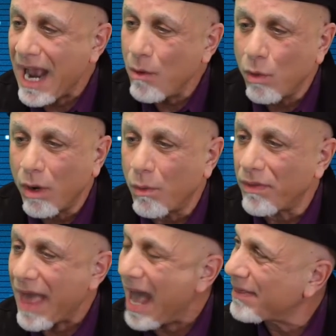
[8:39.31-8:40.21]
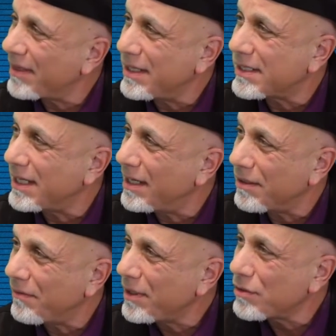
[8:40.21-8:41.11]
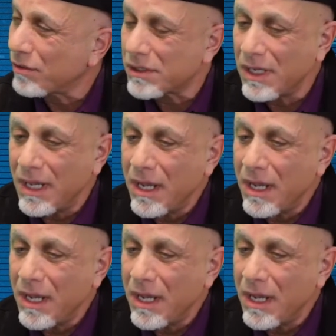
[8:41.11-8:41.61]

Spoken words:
I work with athletes and individuals,